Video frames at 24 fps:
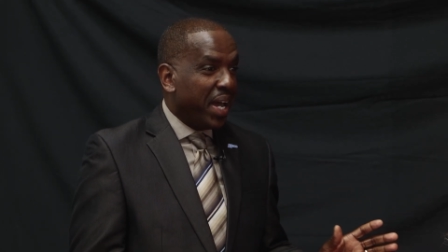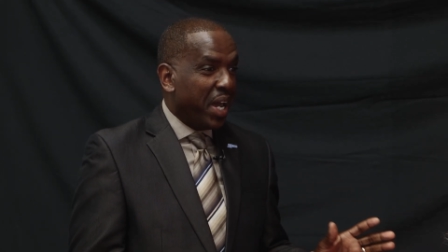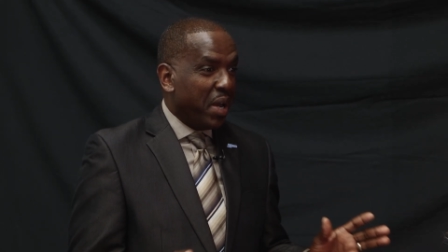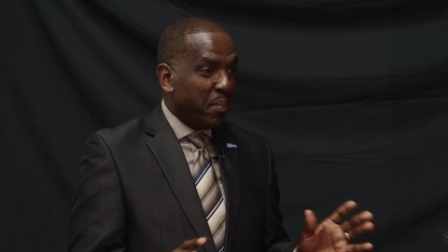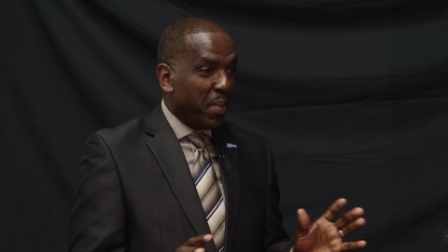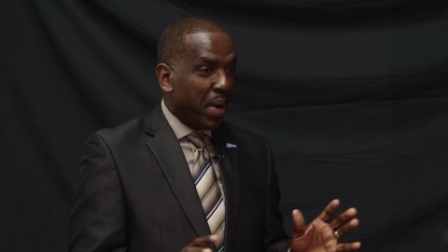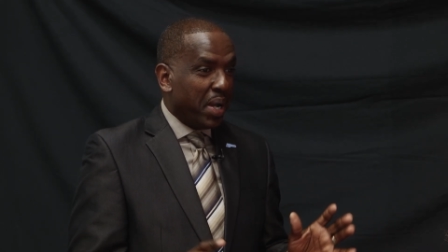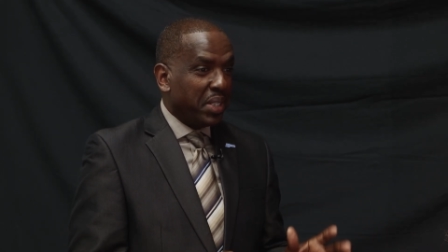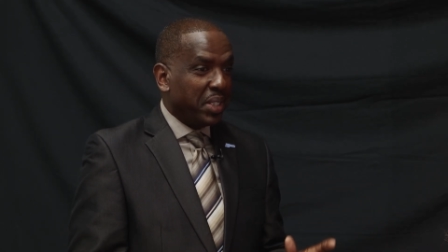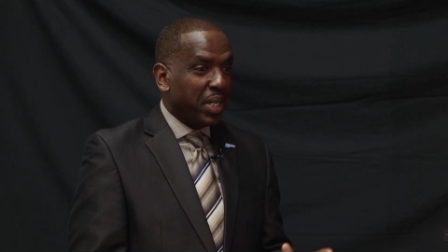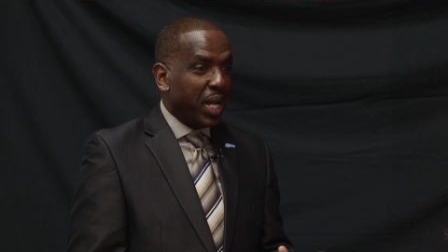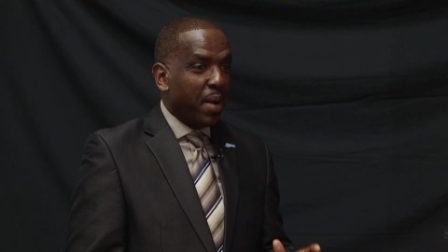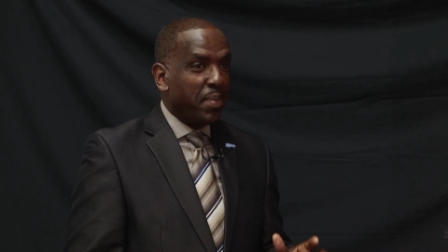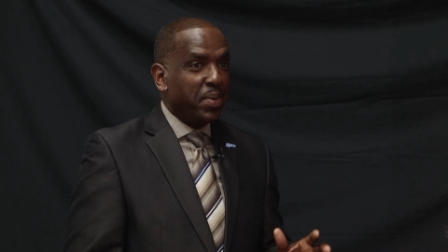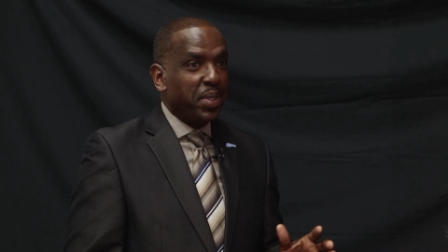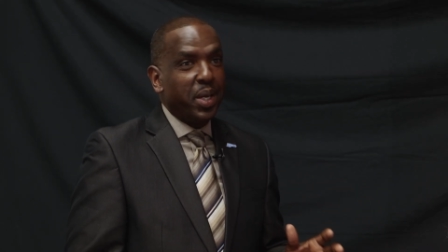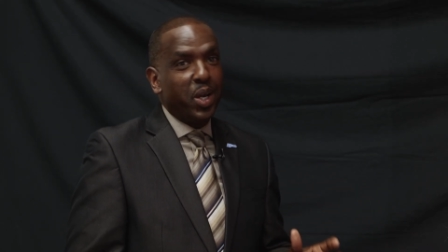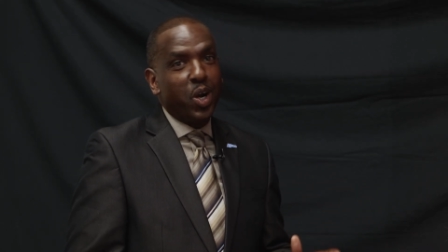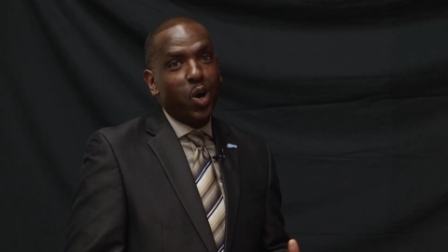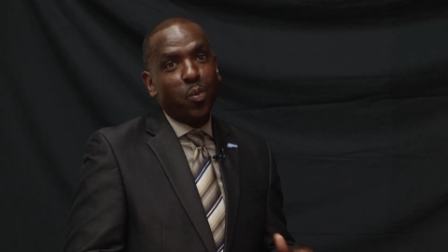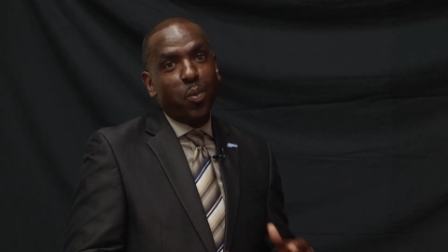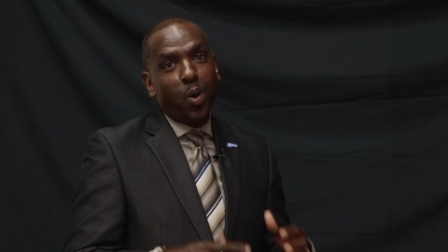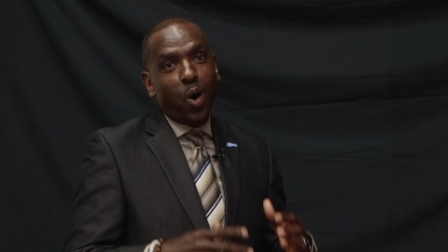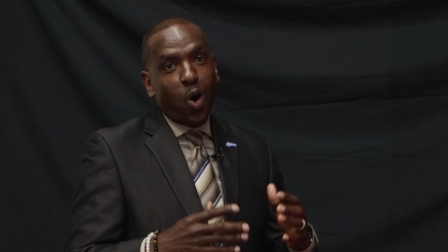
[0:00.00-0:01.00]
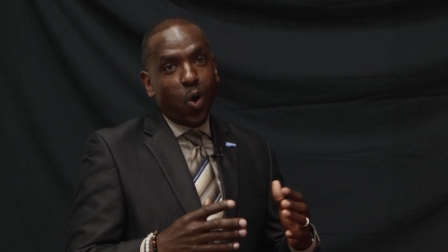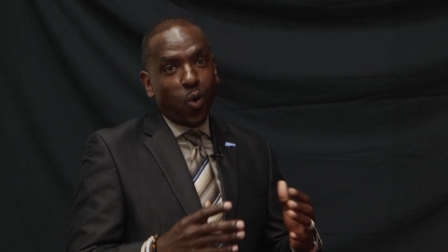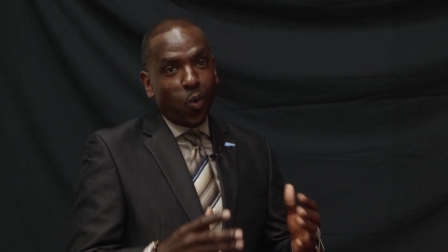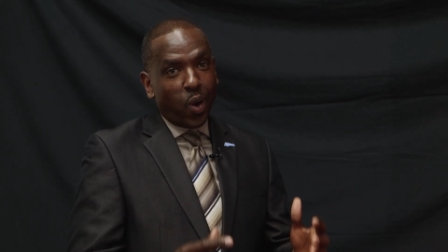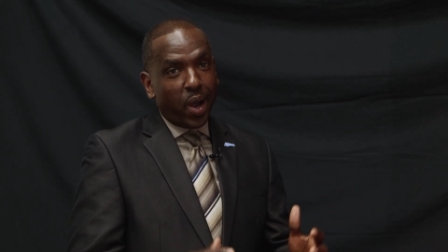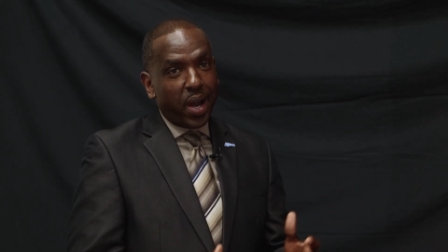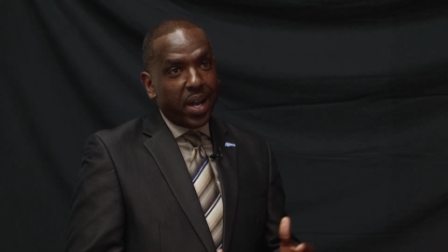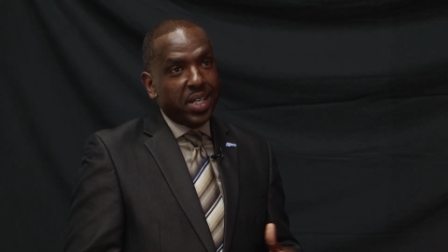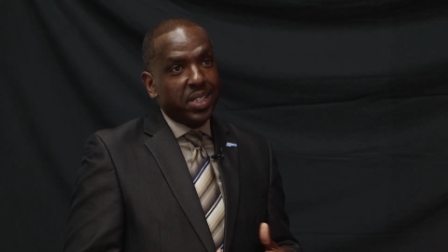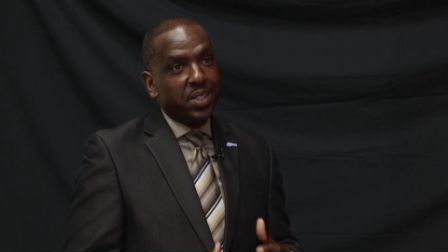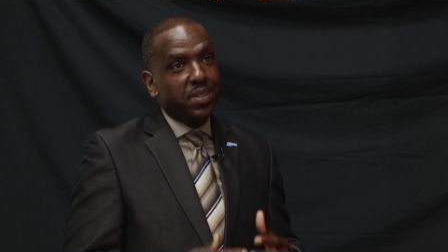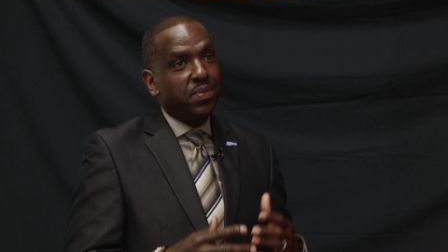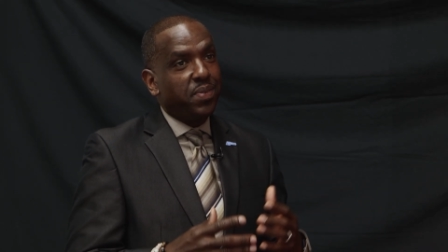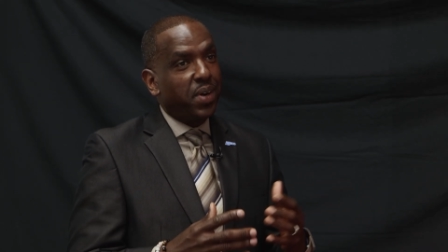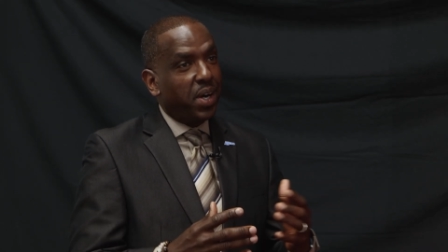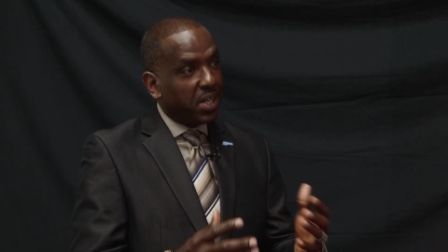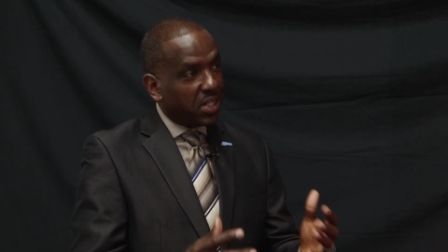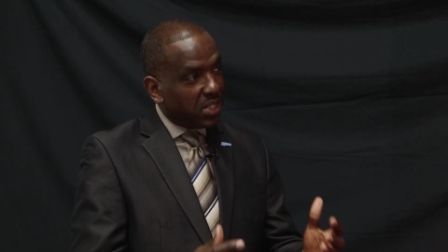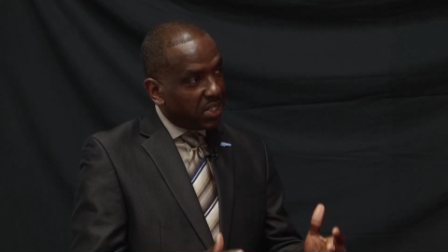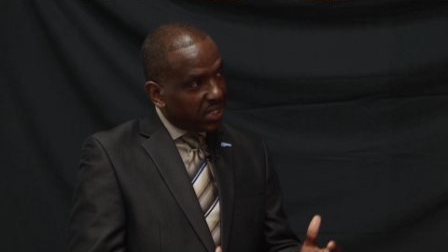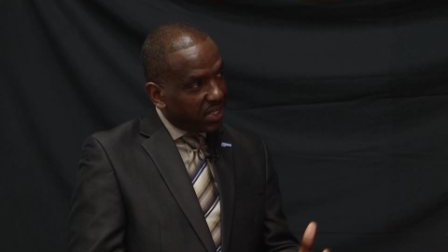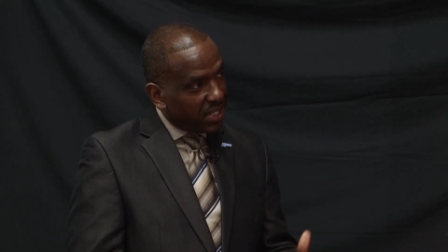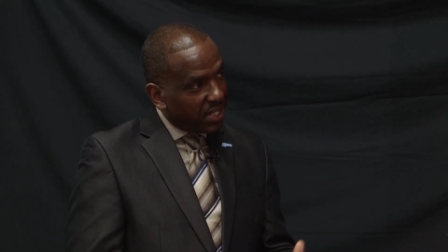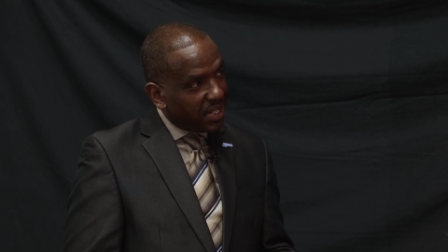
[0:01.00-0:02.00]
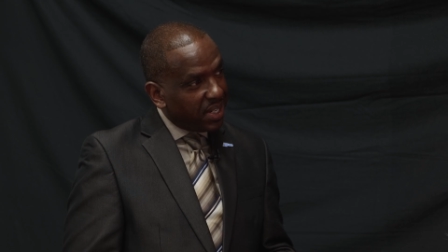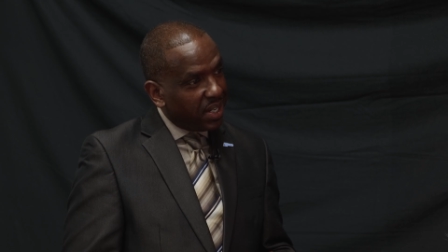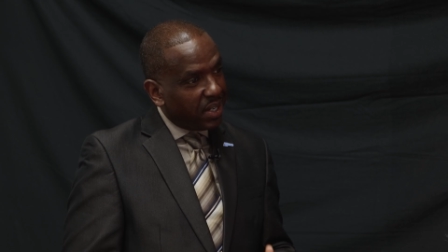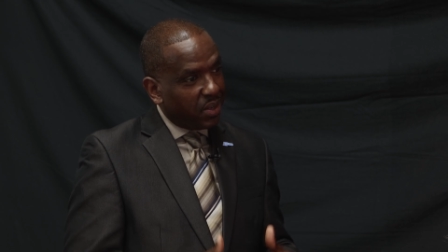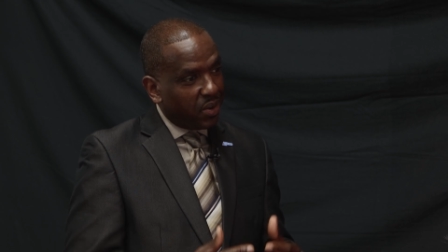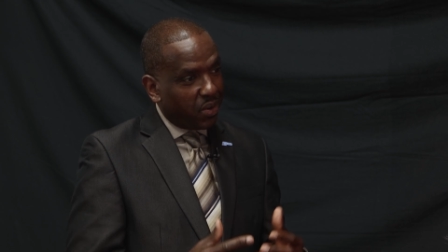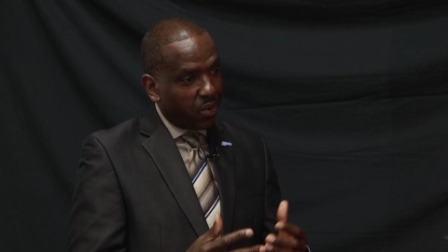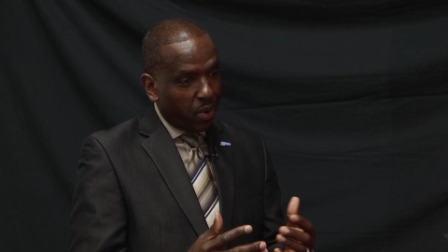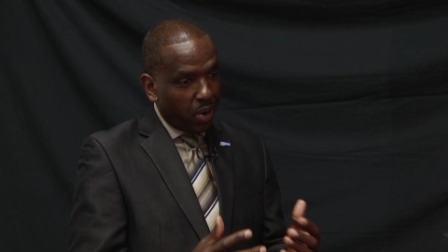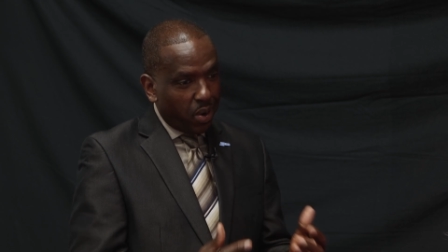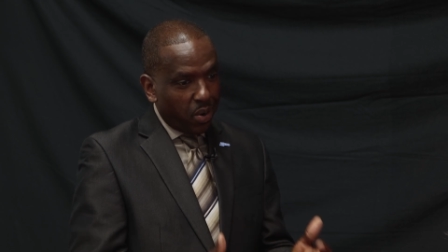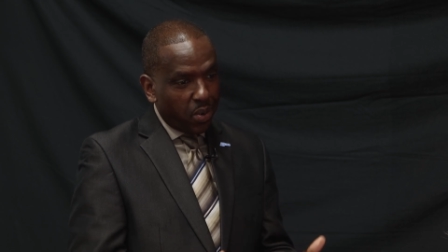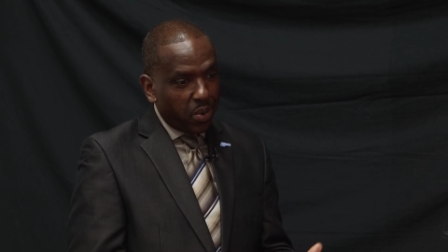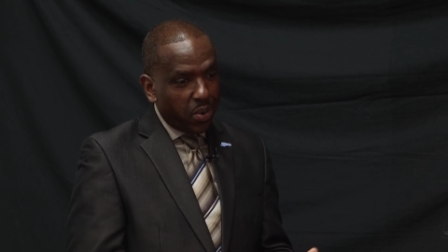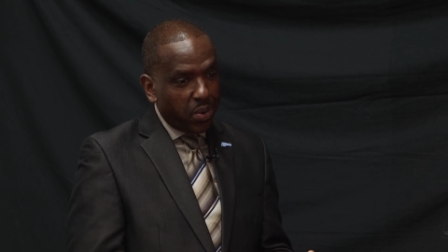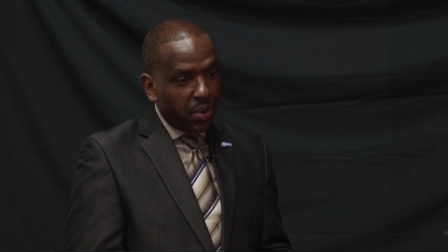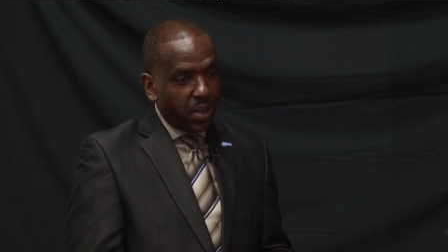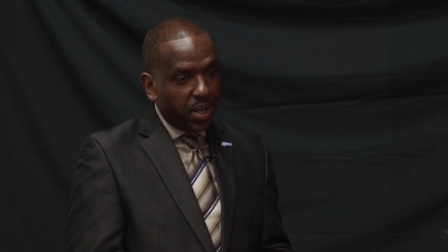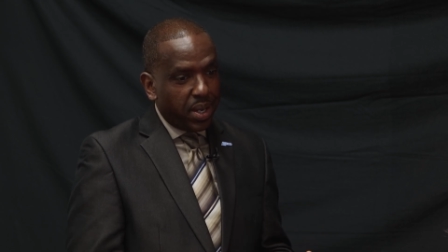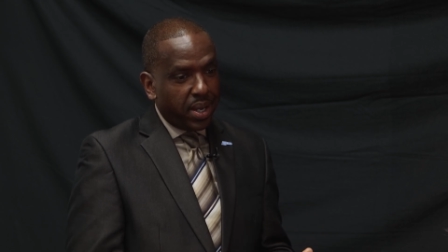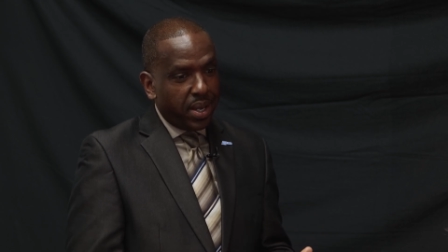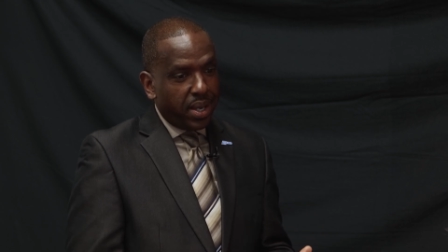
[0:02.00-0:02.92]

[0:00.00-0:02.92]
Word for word: and my job to help All Rise function and grow.